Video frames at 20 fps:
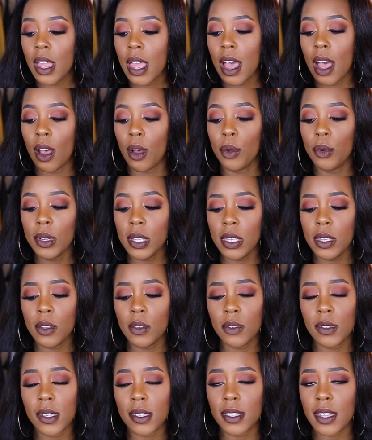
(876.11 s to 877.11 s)
I only
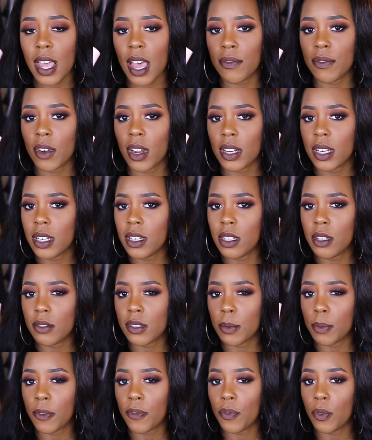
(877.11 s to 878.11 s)
use this after. I didn't
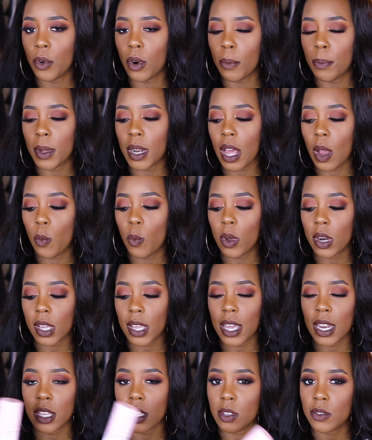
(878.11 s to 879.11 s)
use it before, but I want
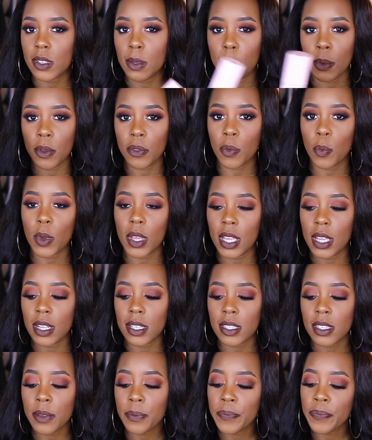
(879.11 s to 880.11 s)
to kind of use it both
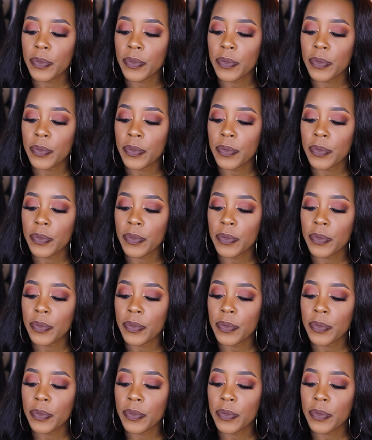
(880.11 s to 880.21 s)
ways